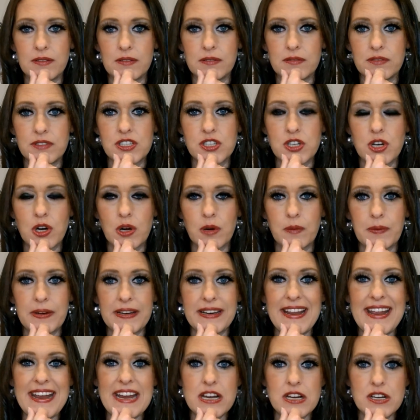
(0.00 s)
determine
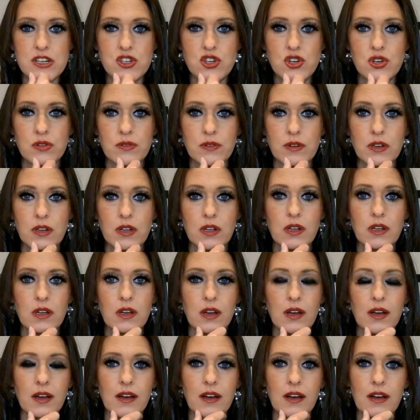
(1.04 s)
age
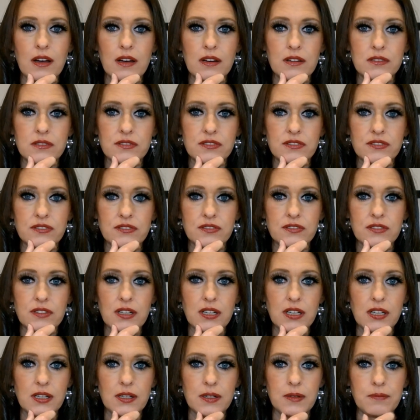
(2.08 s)
of
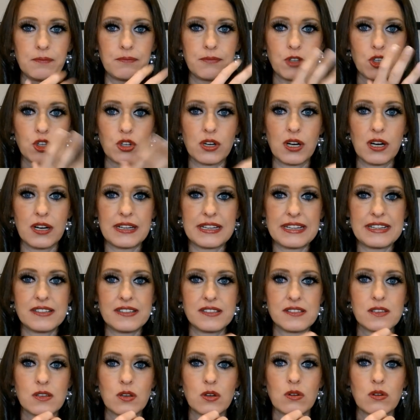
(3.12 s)
your
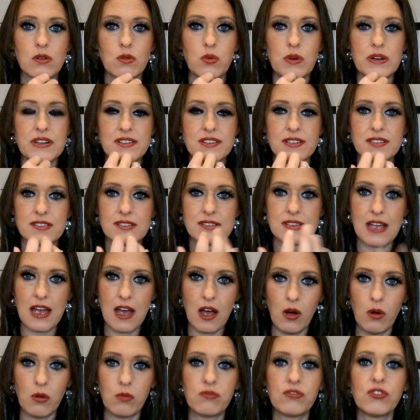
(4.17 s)
audience, which is
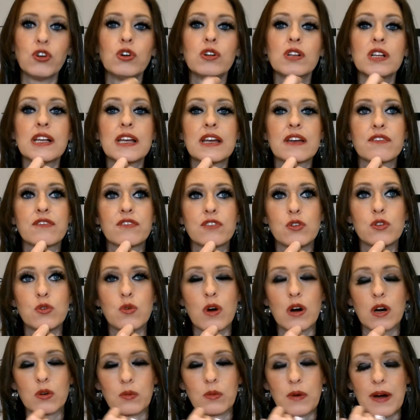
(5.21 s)
helpful if you
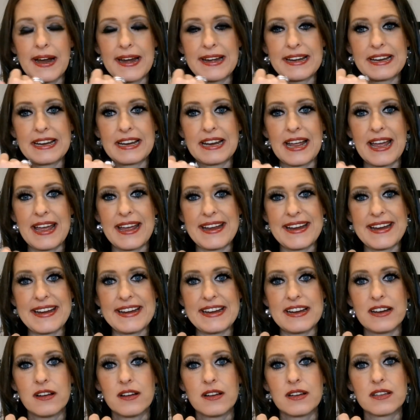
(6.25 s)
are writing a
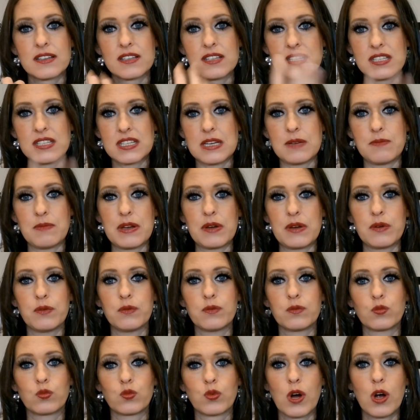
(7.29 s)
steamy
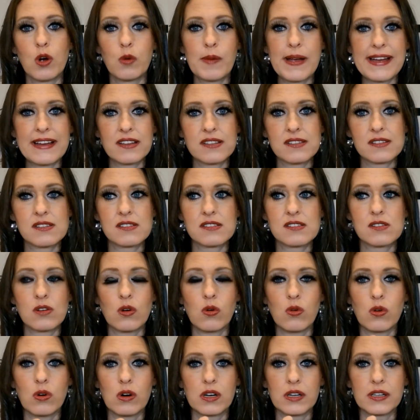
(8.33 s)
romance
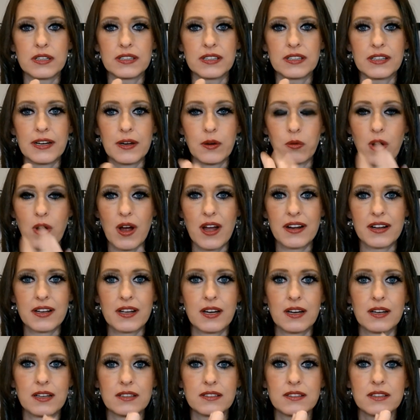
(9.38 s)
or
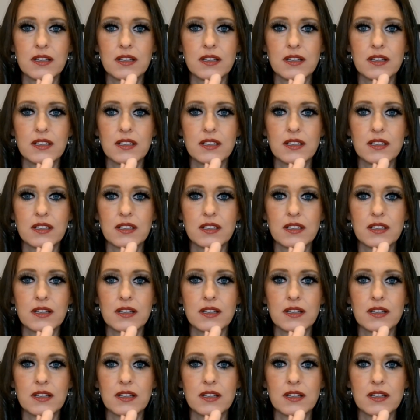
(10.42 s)
erotica